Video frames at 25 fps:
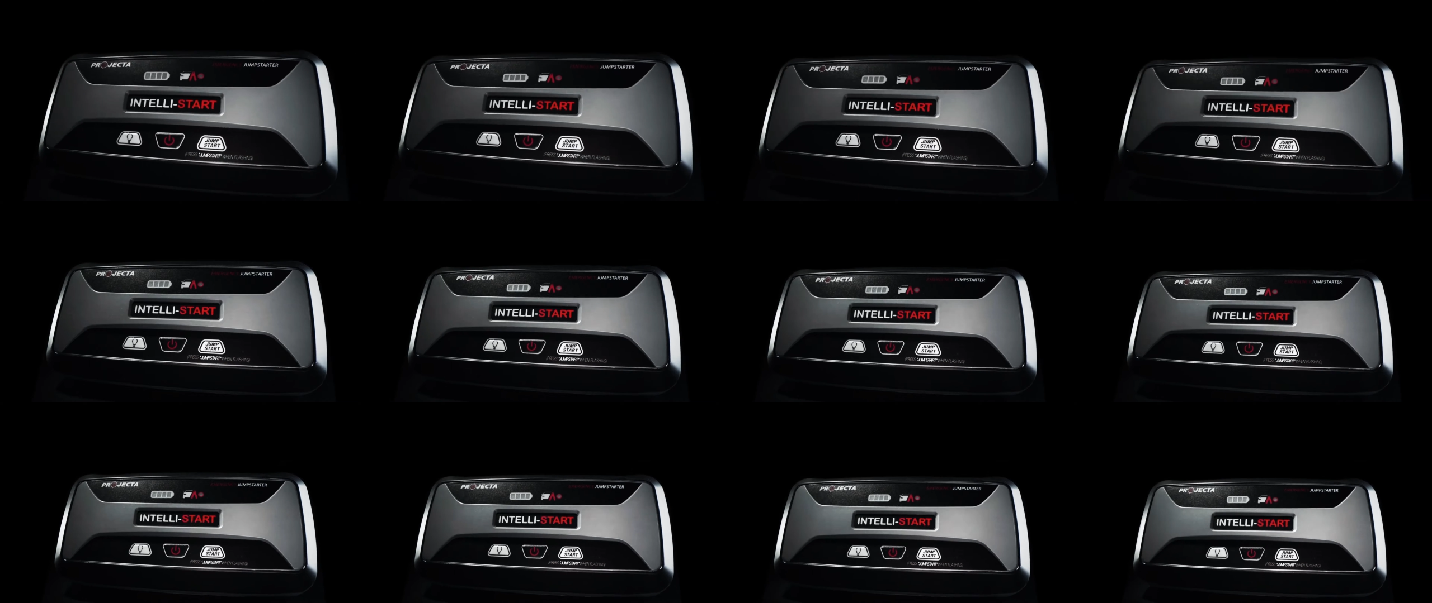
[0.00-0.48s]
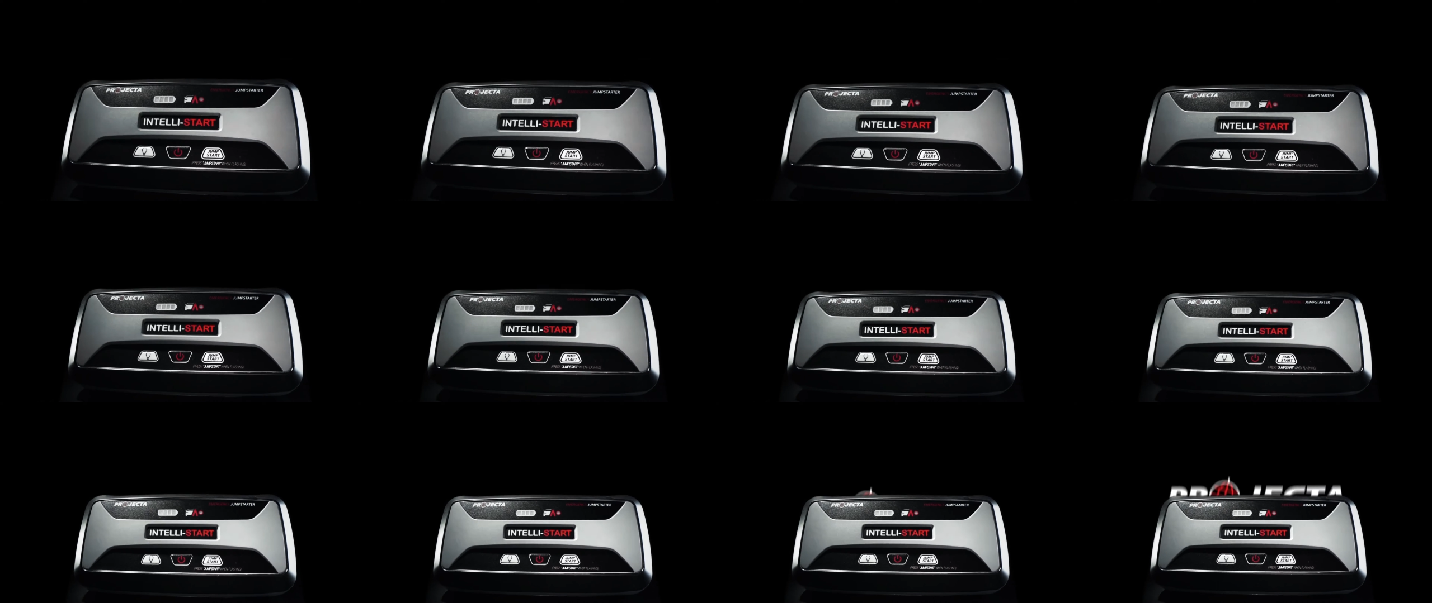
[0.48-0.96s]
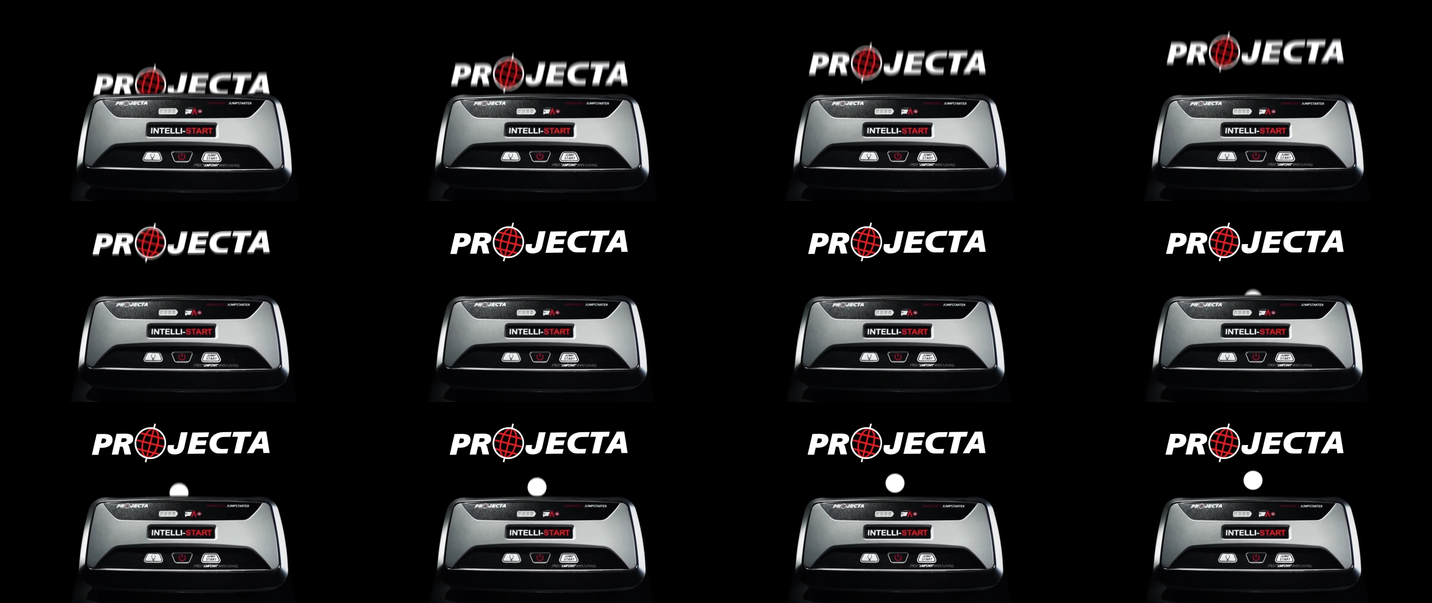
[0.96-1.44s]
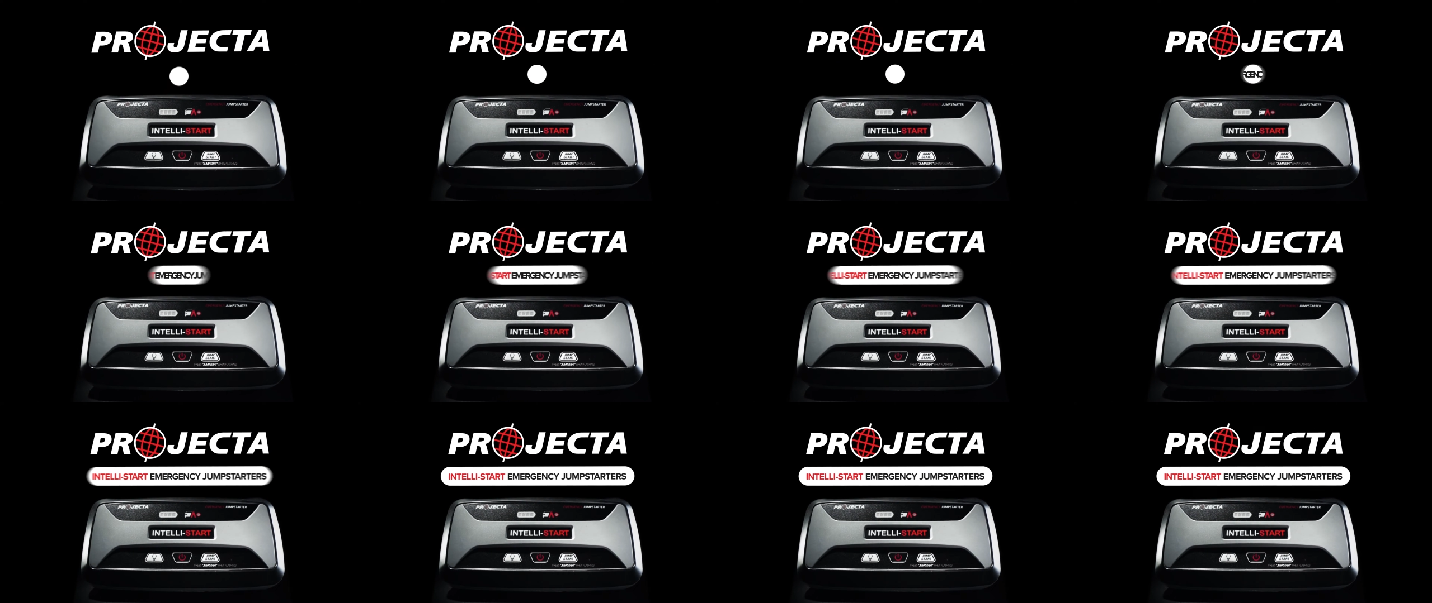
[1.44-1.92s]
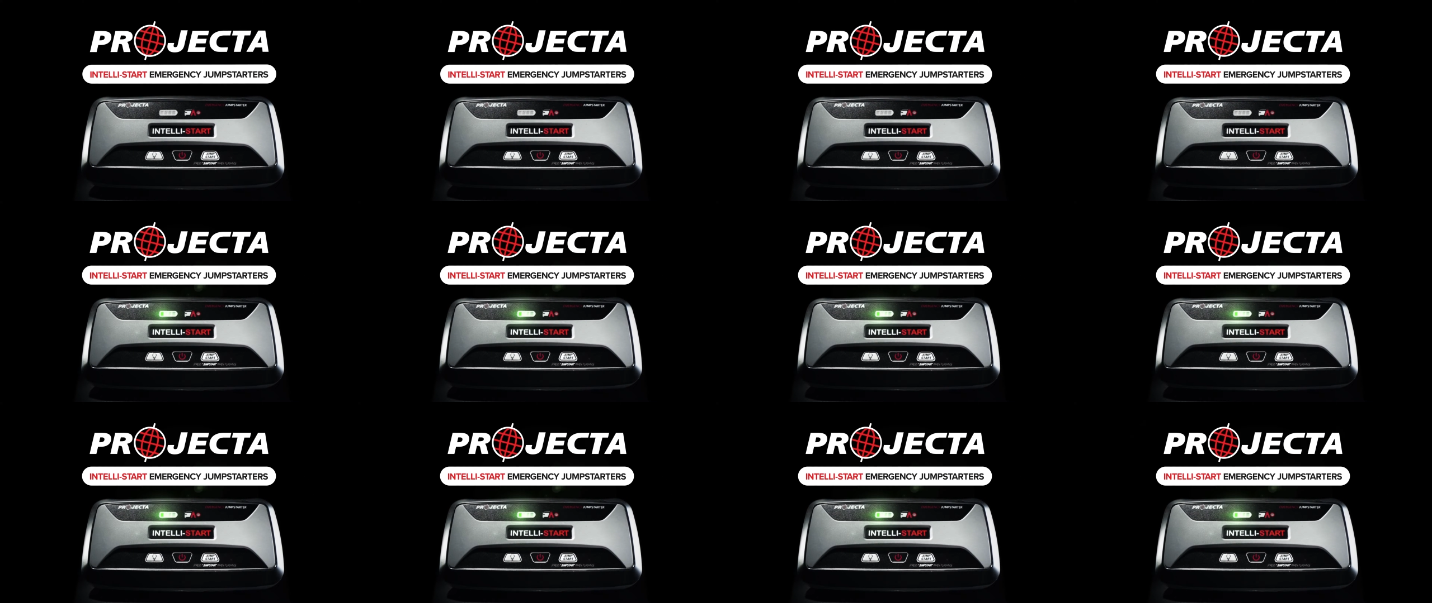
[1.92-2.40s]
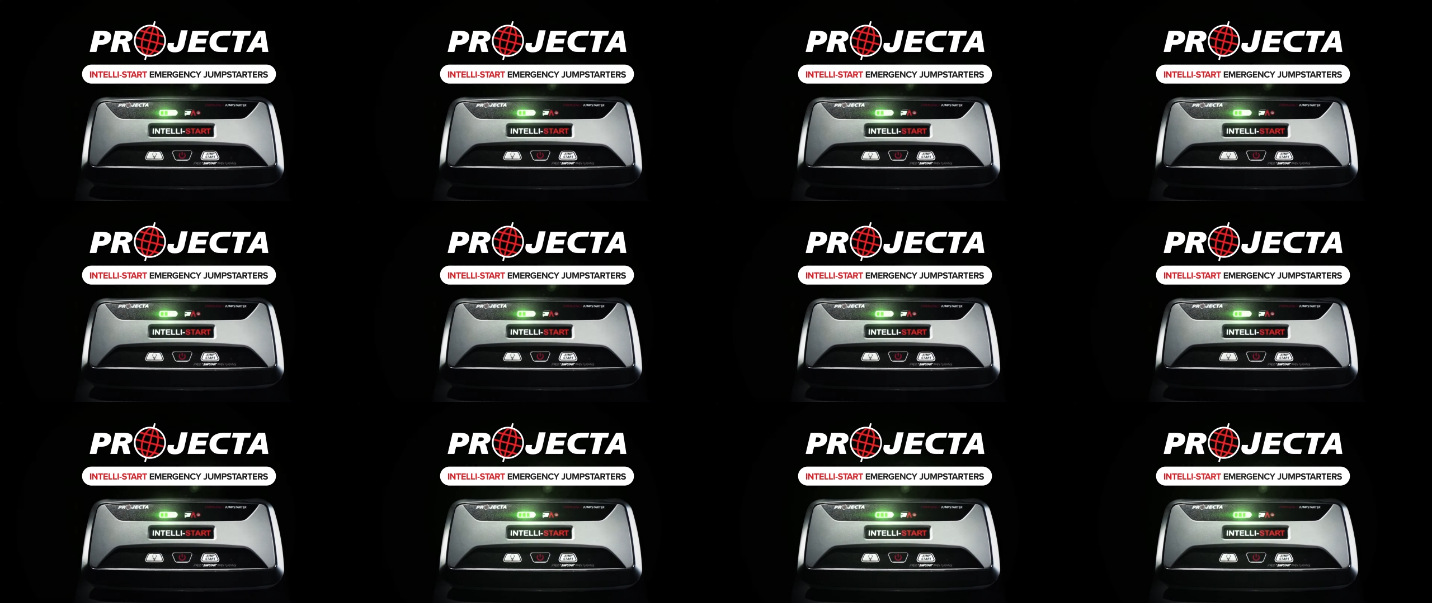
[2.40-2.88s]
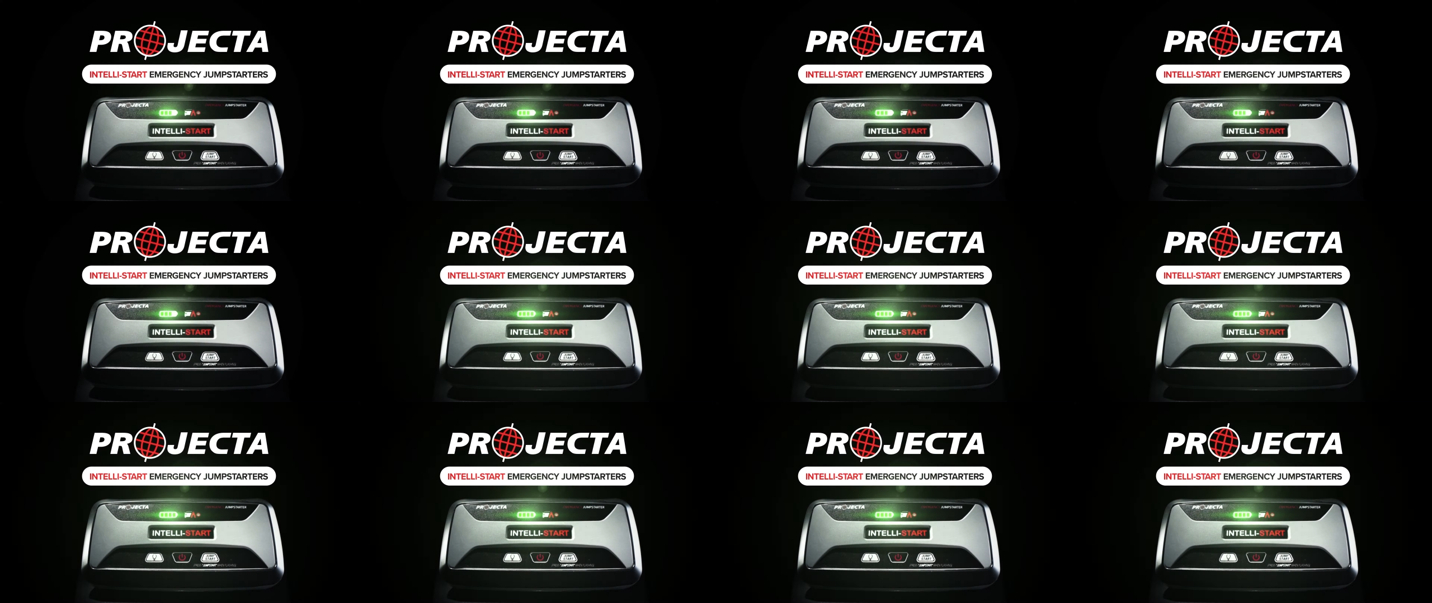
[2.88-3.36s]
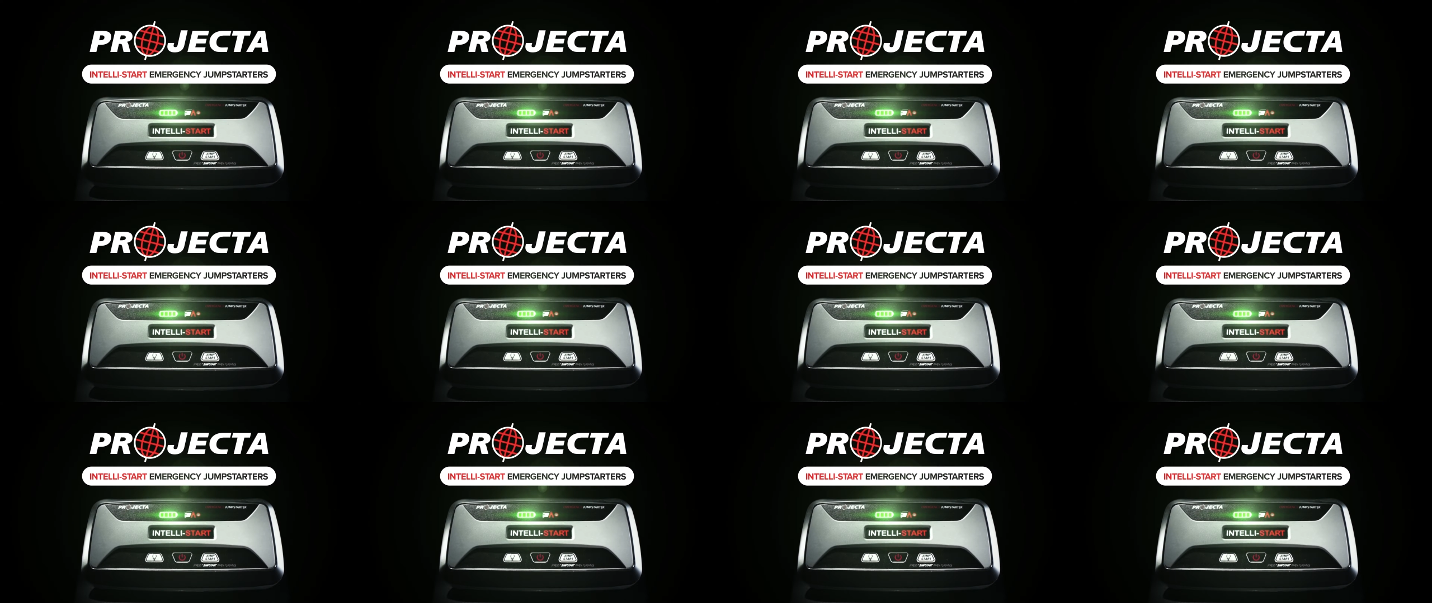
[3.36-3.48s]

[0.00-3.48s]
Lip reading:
Nobody's mouth can be seen.